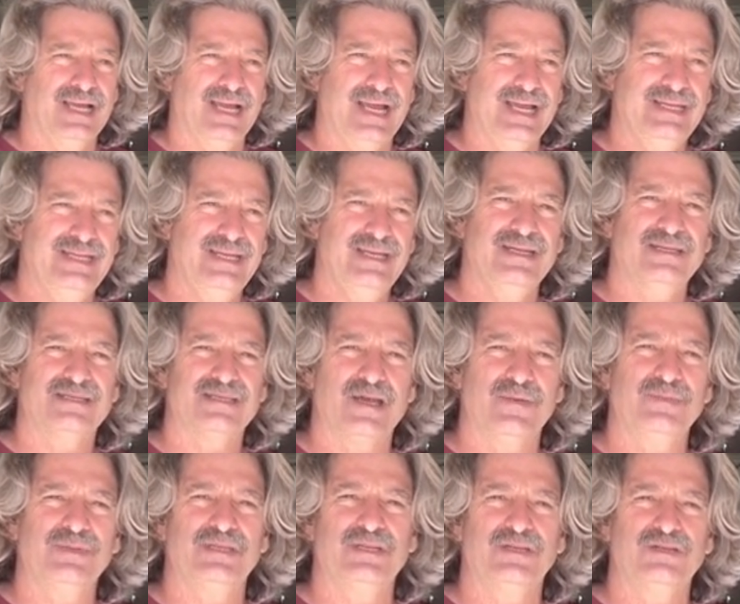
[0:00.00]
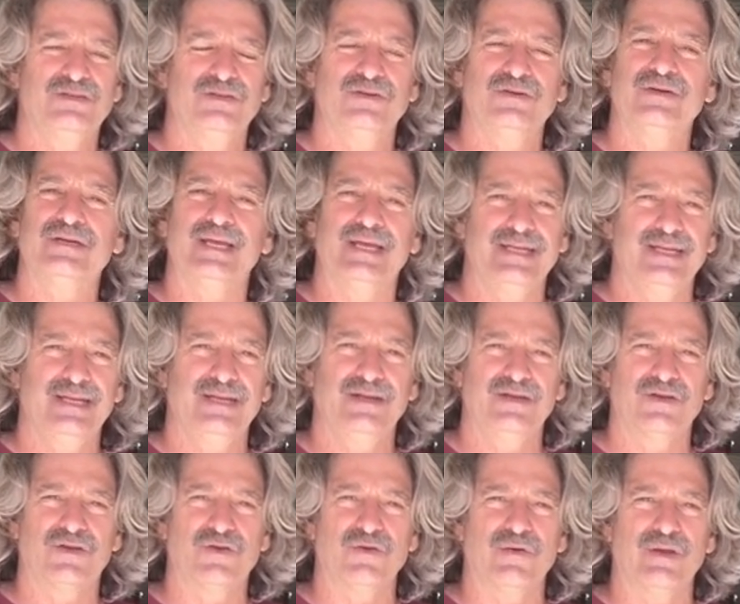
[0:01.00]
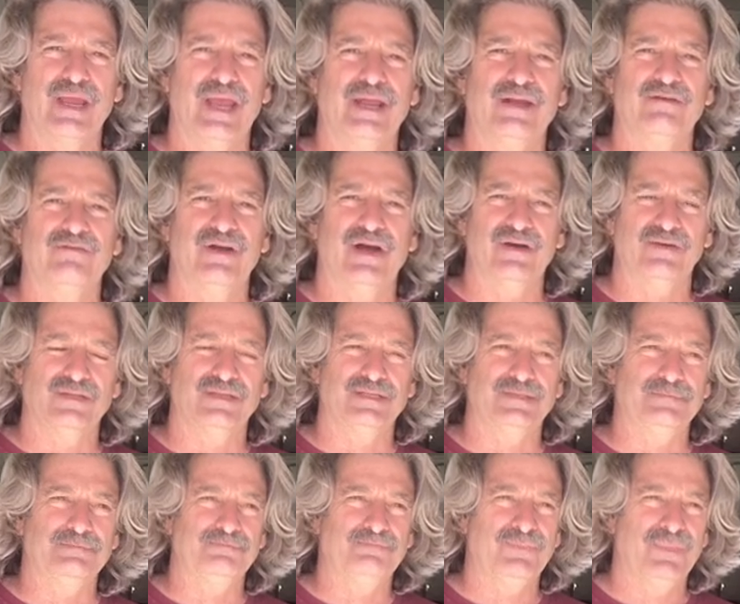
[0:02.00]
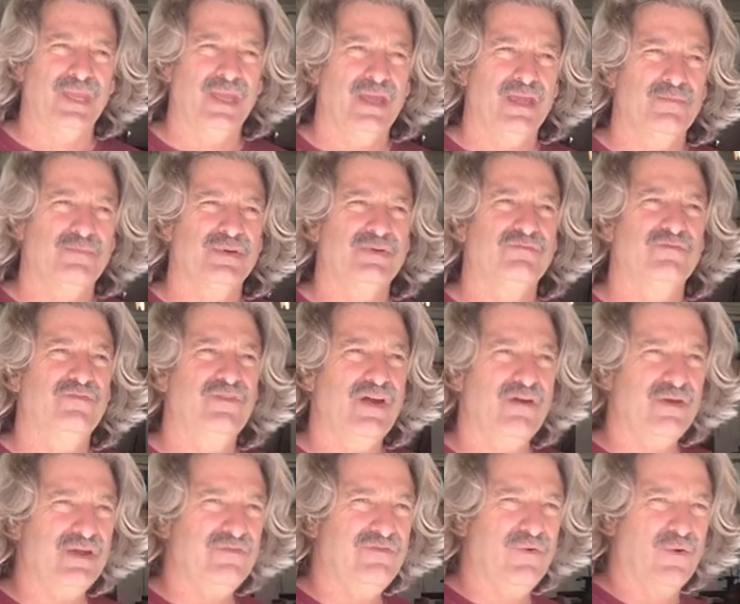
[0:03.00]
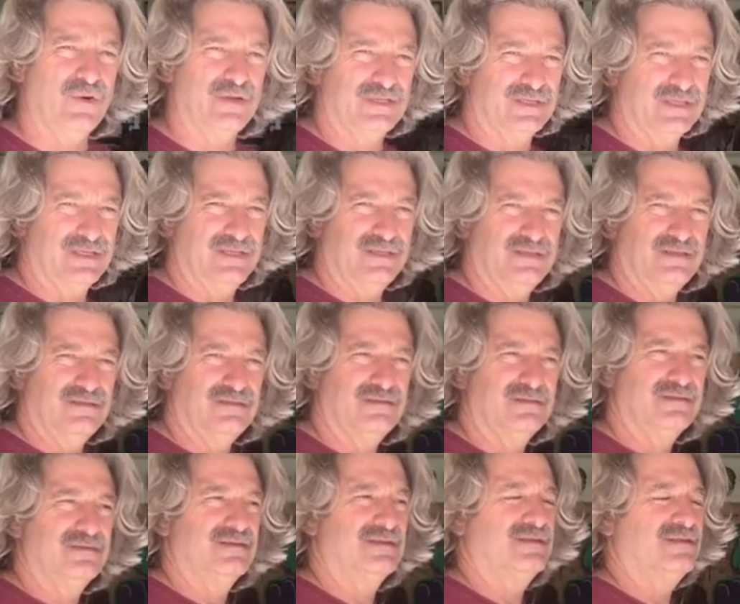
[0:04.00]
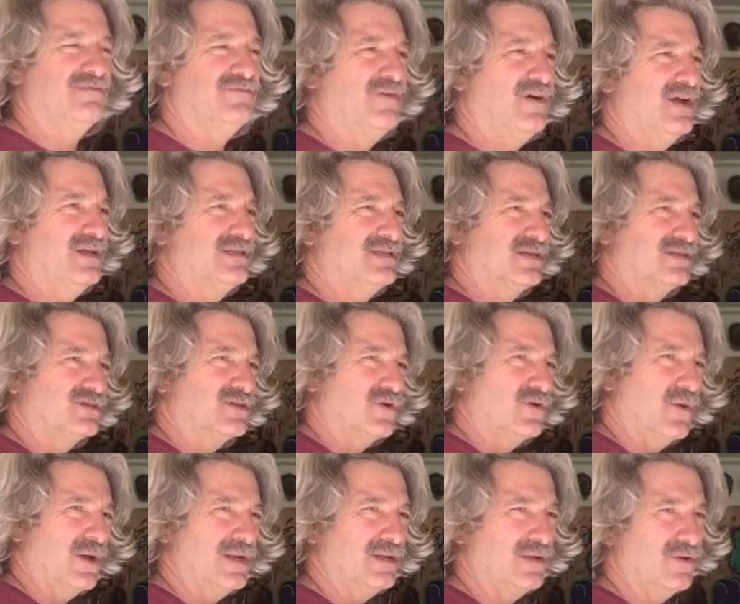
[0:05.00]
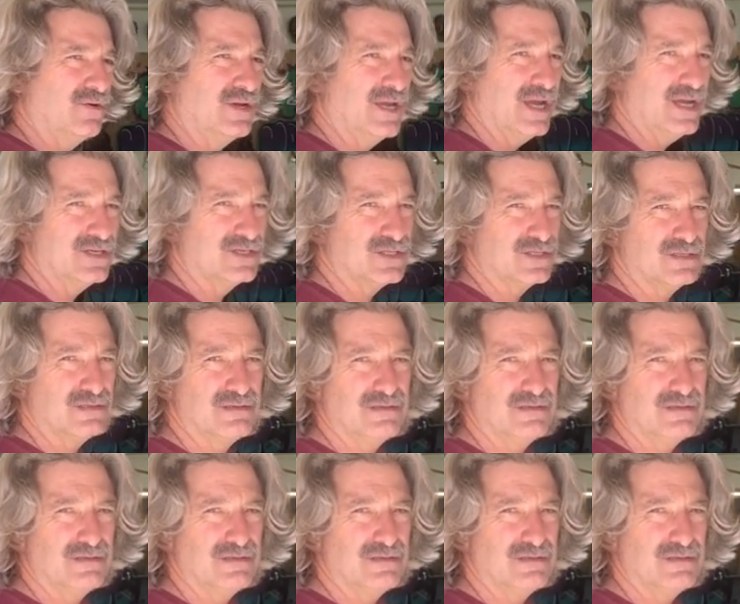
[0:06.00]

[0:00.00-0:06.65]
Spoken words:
I needed something to do and I needed a creative outlet. Been very fortunate to find such a great location